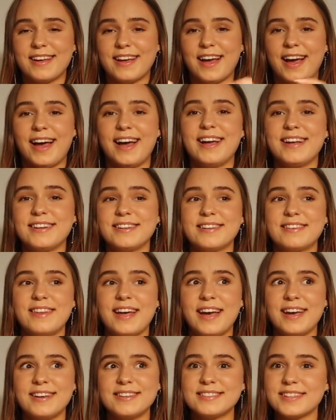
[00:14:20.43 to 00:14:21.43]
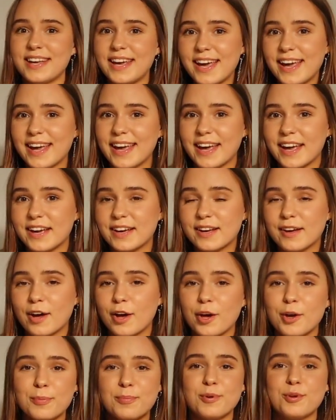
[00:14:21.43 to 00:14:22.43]
And that is it. I
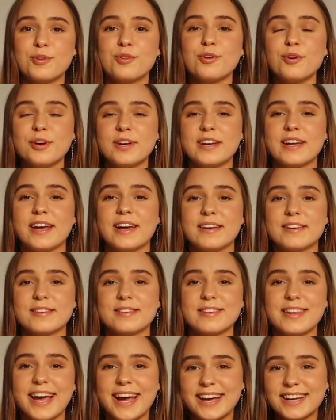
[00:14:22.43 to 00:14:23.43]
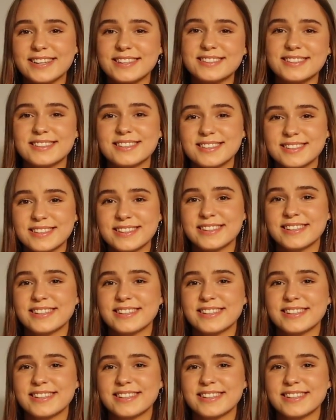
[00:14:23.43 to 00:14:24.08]
hope you enjoyed it. Thanks.